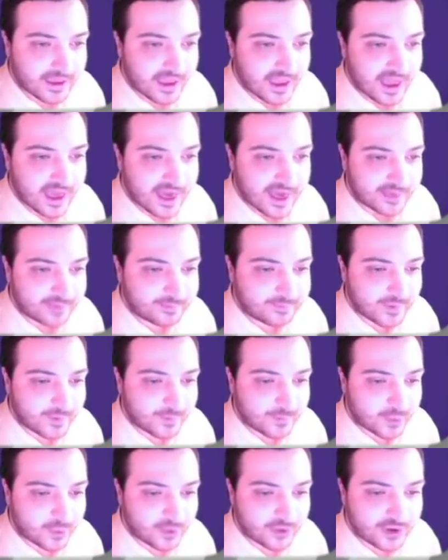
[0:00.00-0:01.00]
And
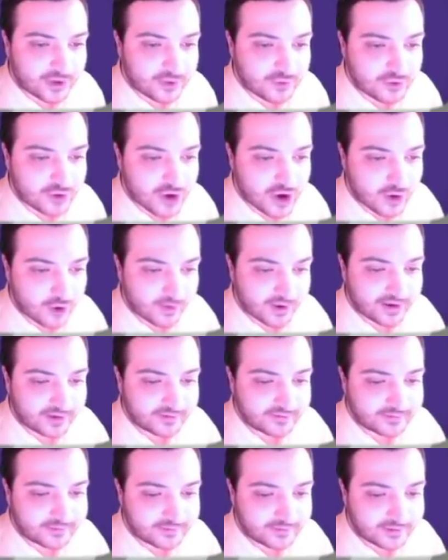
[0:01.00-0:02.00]
before you know
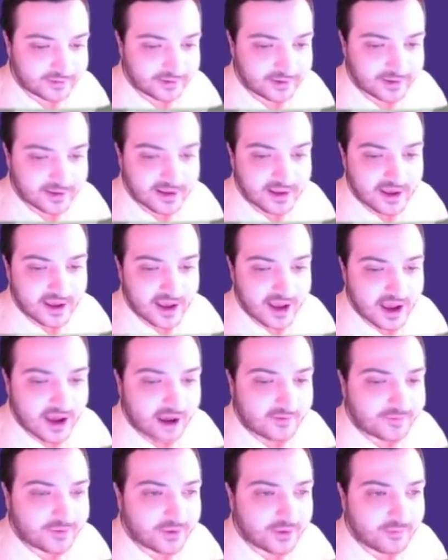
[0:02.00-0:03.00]
it,
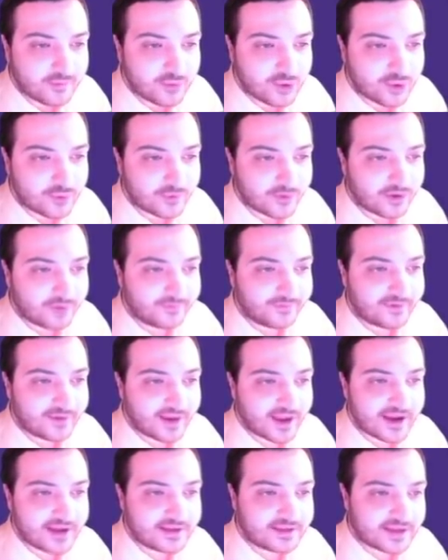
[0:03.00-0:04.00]
after the move of
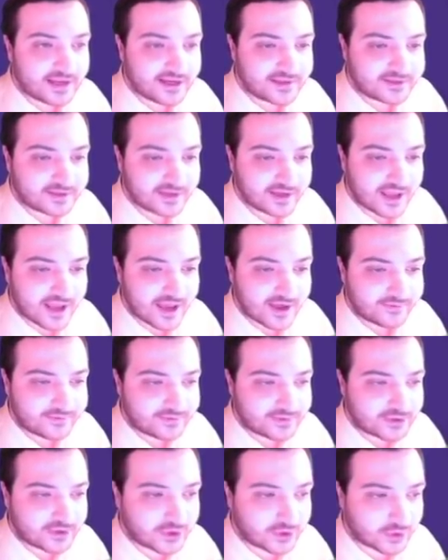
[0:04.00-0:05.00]
knight takes to the
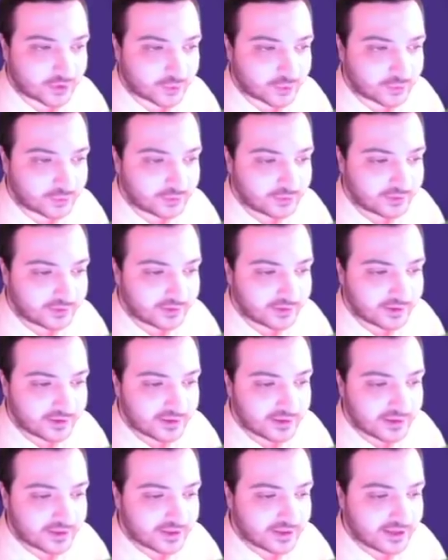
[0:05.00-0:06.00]
f2,
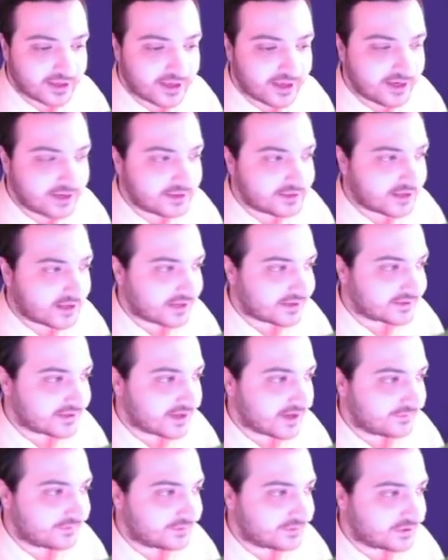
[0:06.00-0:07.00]
king takes
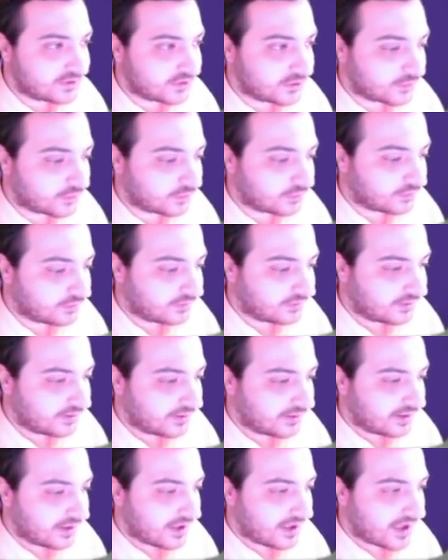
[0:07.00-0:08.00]
f2,
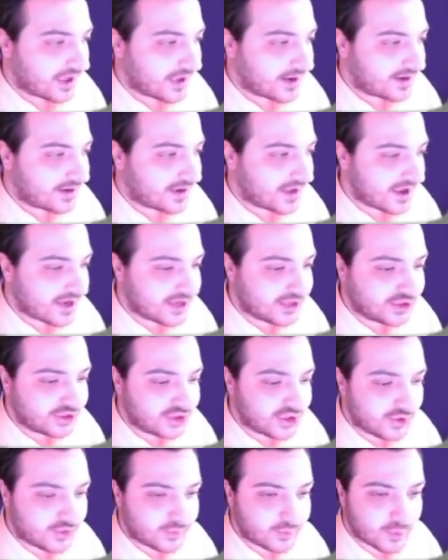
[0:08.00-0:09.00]
and knight
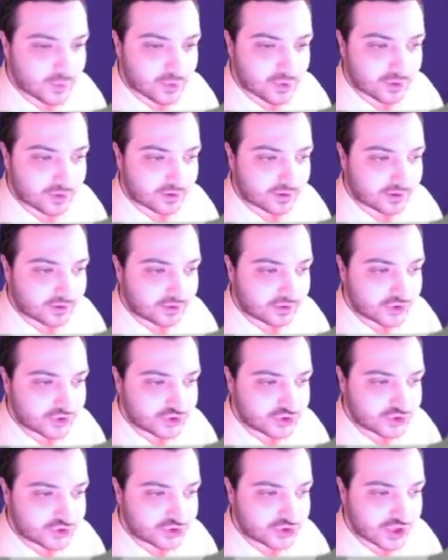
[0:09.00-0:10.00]
g4
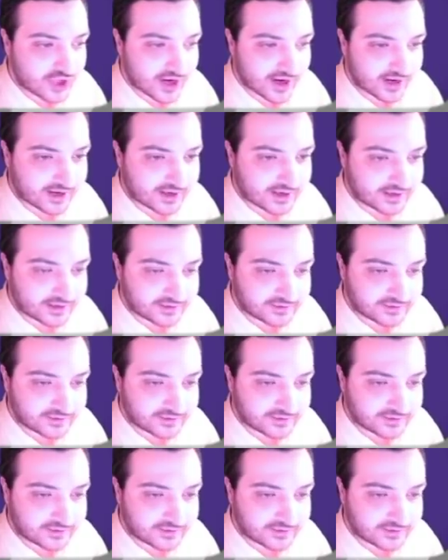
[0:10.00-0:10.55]
check,